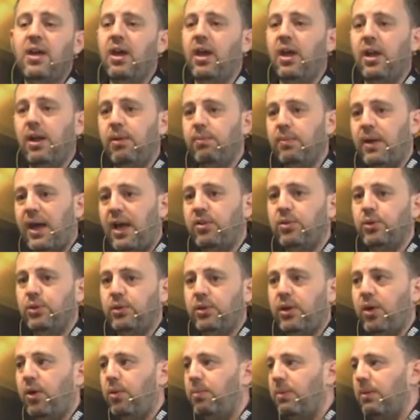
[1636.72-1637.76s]
and Andrew will
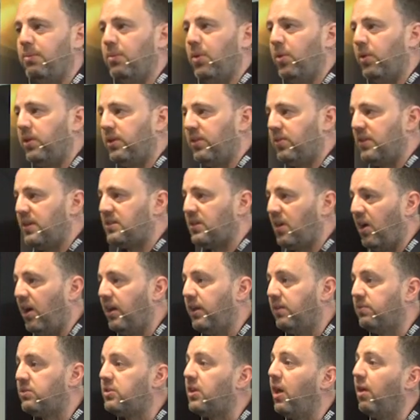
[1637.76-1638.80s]
go a bit more into this
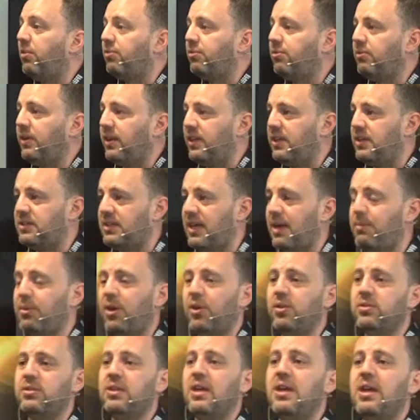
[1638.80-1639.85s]
kind of stuff in his
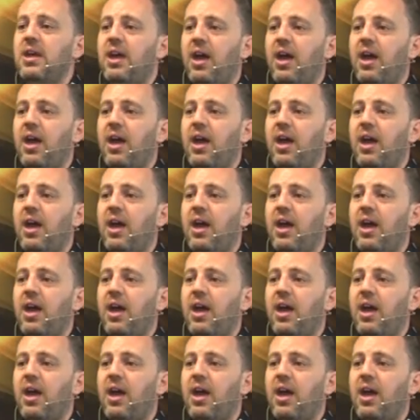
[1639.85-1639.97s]
demos,